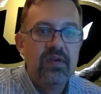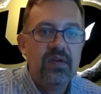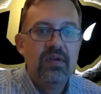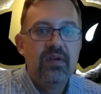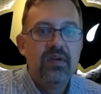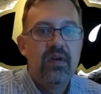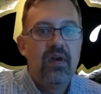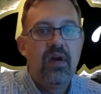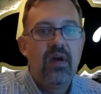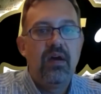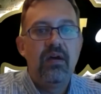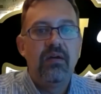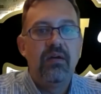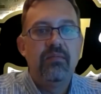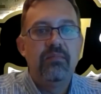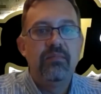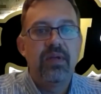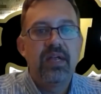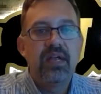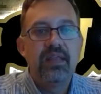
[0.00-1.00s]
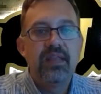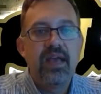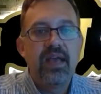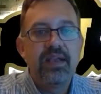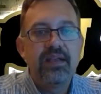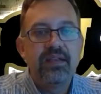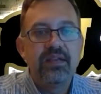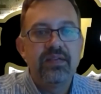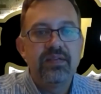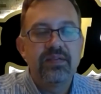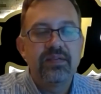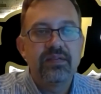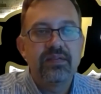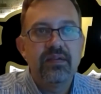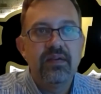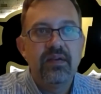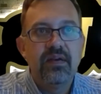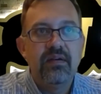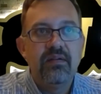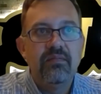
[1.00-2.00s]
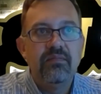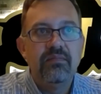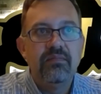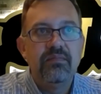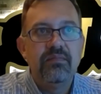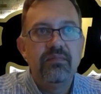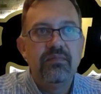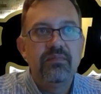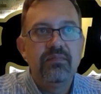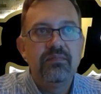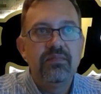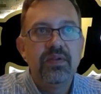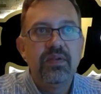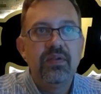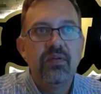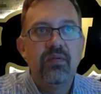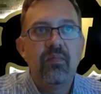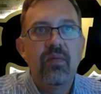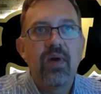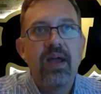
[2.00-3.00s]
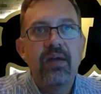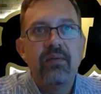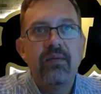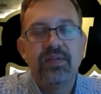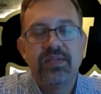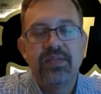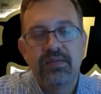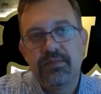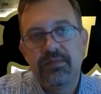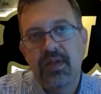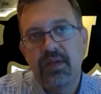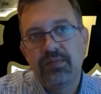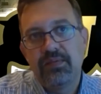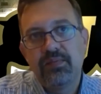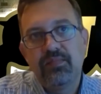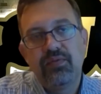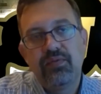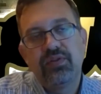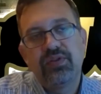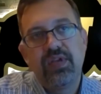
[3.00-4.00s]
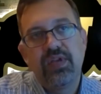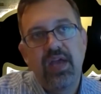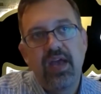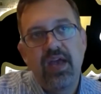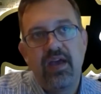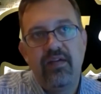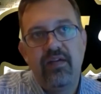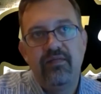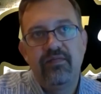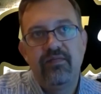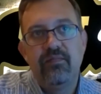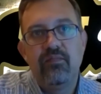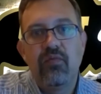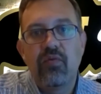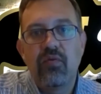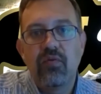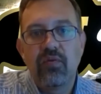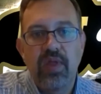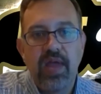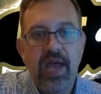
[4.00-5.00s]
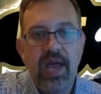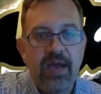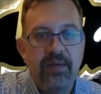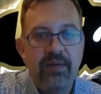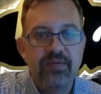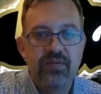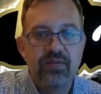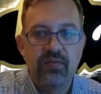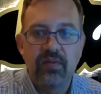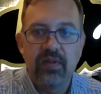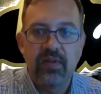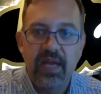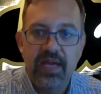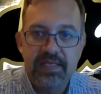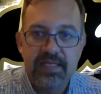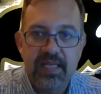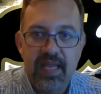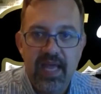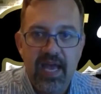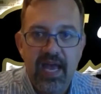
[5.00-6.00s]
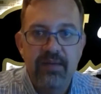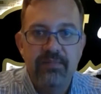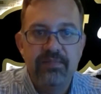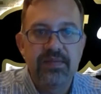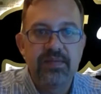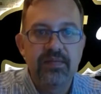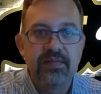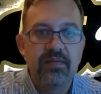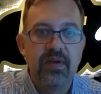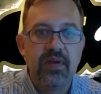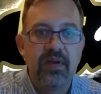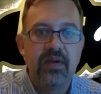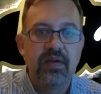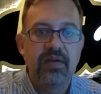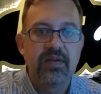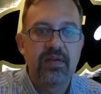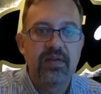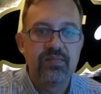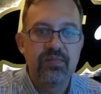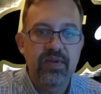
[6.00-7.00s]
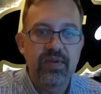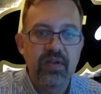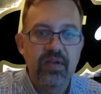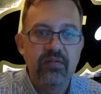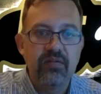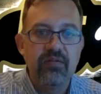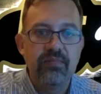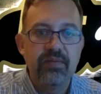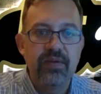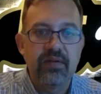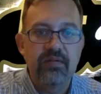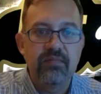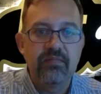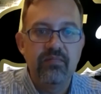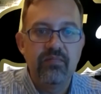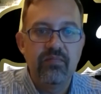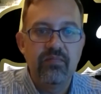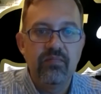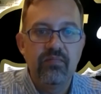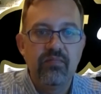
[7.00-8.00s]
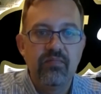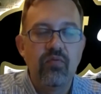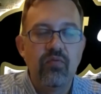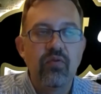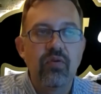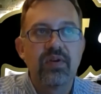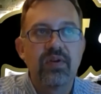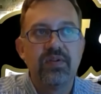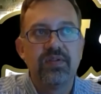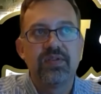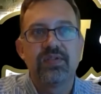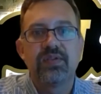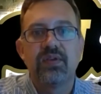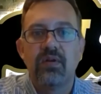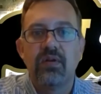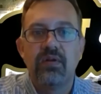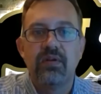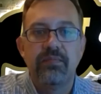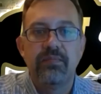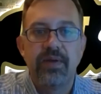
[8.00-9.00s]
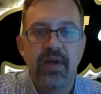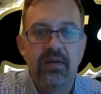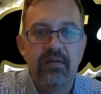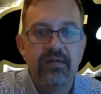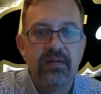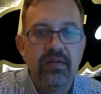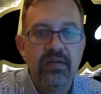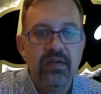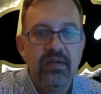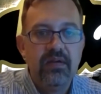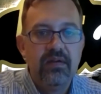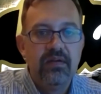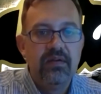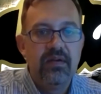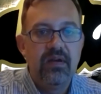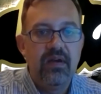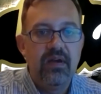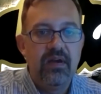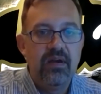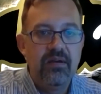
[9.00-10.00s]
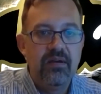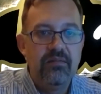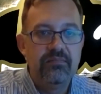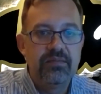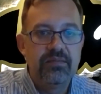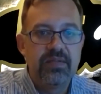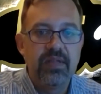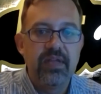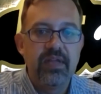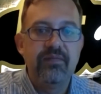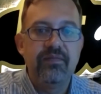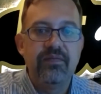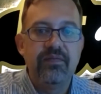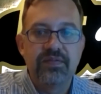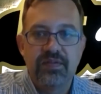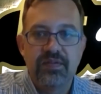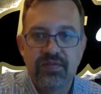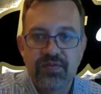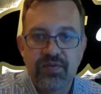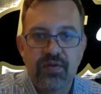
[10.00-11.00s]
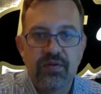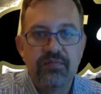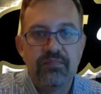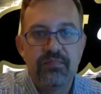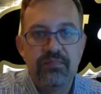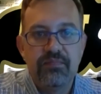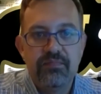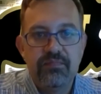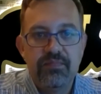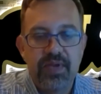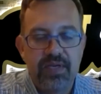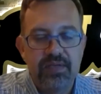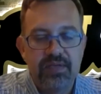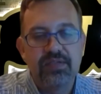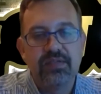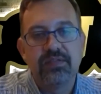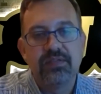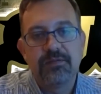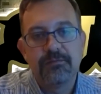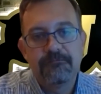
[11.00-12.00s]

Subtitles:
and that is why we sometimes push to have more labs or less labs, because we get a little bit more concerned about the levels in certain patients.